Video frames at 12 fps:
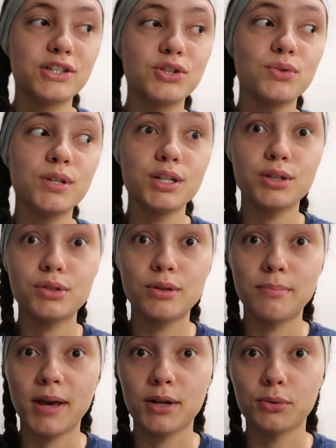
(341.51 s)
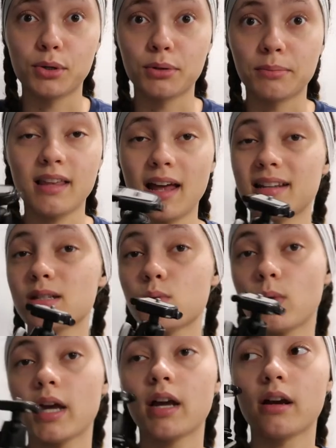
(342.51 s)
I do need to do the bedroom. That is
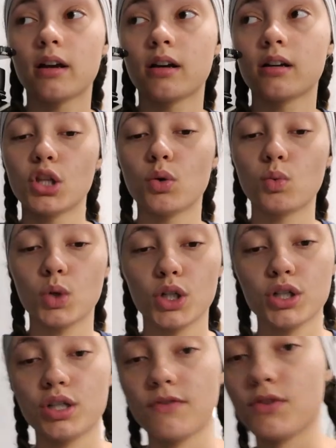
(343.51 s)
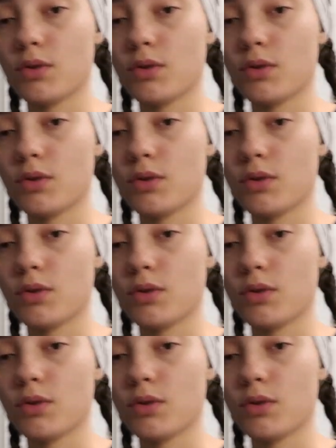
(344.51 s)
where the worst